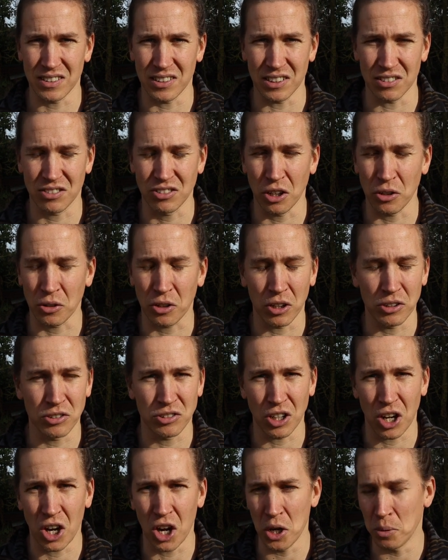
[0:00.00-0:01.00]
that's so close
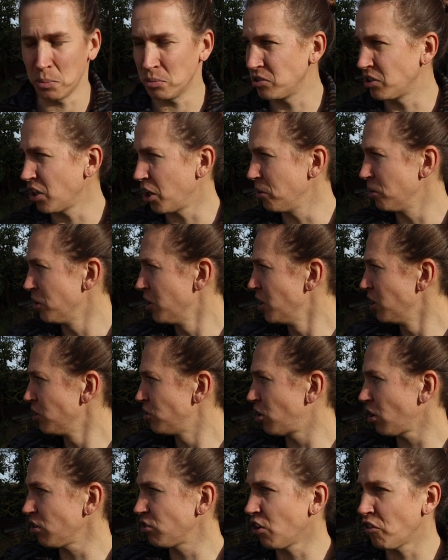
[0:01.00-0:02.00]
to home. So
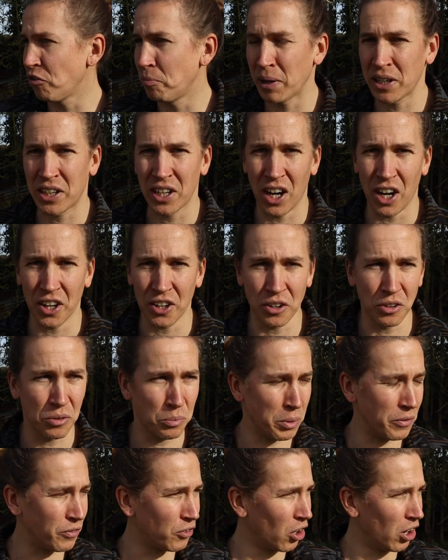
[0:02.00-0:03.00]
just off my garden,
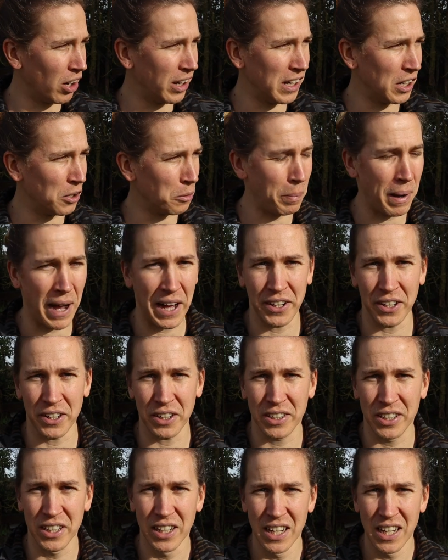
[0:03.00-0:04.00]
we've got a little
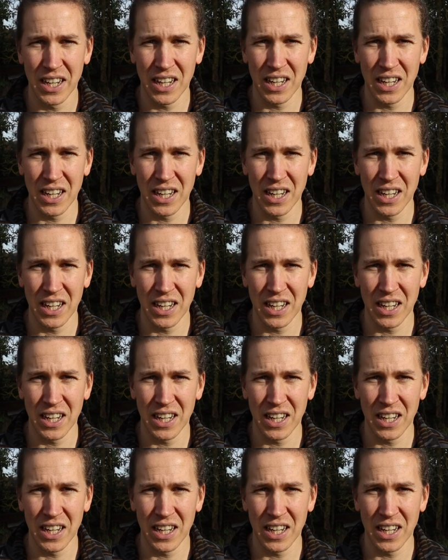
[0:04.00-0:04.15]
paddock.